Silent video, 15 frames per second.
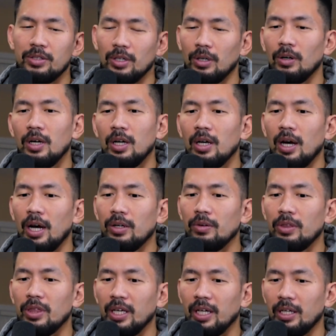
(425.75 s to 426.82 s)
So I
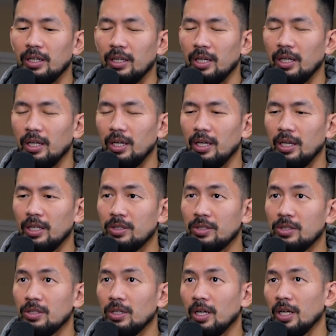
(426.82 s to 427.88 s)
do think
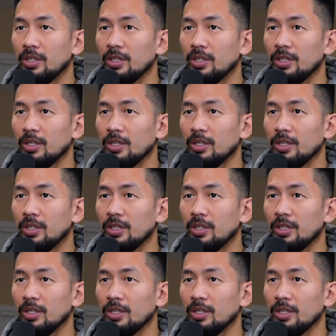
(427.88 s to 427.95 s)
it's